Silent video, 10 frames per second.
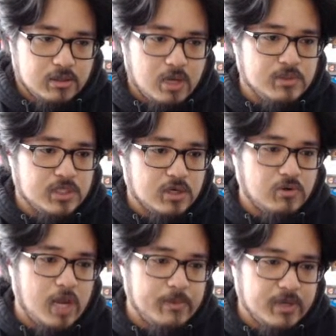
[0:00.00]
It was a
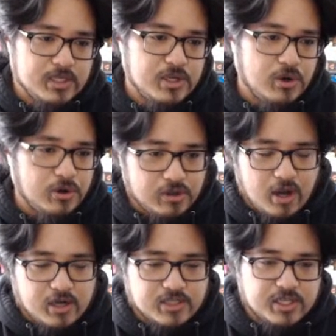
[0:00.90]
crime against the Earth
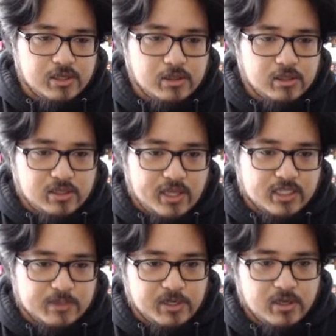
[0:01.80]
Goddess to kill a
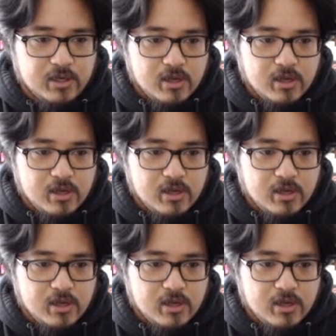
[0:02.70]
clansman,